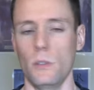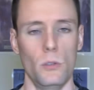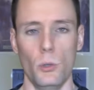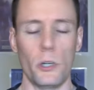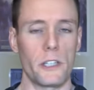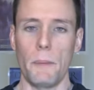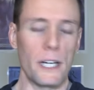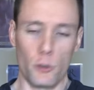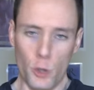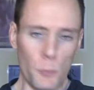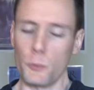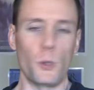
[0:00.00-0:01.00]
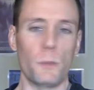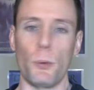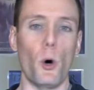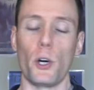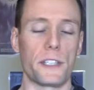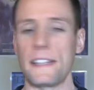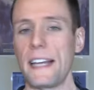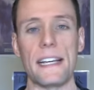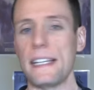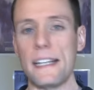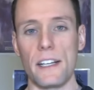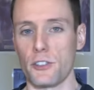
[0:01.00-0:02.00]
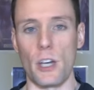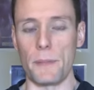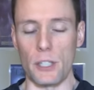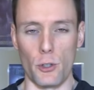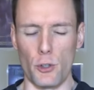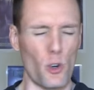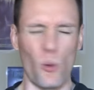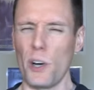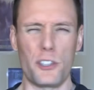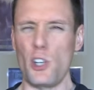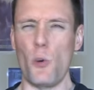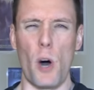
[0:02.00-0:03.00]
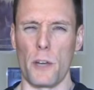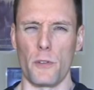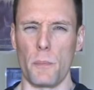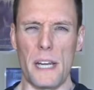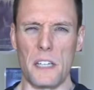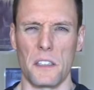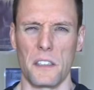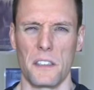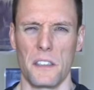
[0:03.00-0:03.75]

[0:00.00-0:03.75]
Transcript: Look, my troops were bored and they needed something to do. What do you want from me?